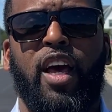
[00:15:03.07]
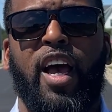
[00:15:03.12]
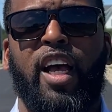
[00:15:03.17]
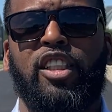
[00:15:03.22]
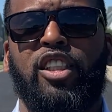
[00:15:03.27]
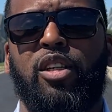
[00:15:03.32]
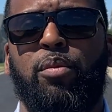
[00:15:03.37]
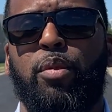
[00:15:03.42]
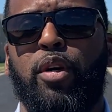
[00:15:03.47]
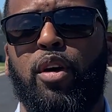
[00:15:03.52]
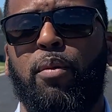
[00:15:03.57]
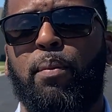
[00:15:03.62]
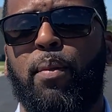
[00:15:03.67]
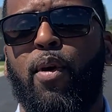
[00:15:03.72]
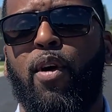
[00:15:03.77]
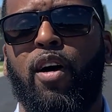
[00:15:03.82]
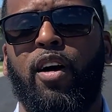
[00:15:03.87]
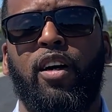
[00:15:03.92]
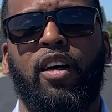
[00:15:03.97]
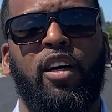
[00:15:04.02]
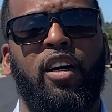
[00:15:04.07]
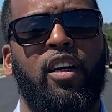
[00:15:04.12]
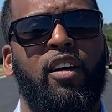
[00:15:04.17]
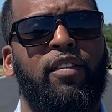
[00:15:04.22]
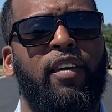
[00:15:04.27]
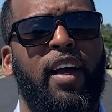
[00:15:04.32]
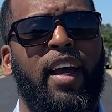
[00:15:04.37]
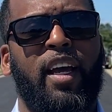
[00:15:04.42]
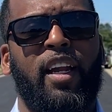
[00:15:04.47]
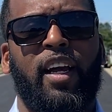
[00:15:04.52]
actually be a part of,
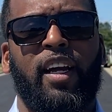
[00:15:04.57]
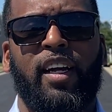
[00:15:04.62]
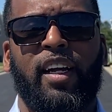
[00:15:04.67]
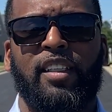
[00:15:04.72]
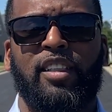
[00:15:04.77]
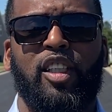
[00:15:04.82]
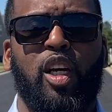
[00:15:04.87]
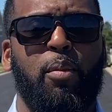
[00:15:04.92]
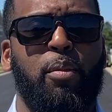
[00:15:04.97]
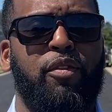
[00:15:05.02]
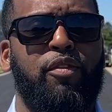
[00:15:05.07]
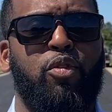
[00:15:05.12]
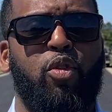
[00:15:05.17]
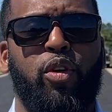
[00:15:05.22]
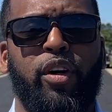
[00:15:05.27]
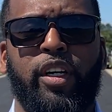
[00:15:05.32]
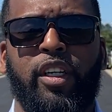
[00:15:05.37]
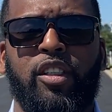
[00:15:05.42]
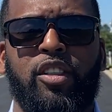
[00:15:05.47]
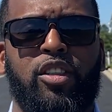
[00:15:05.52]
and like I said before, it's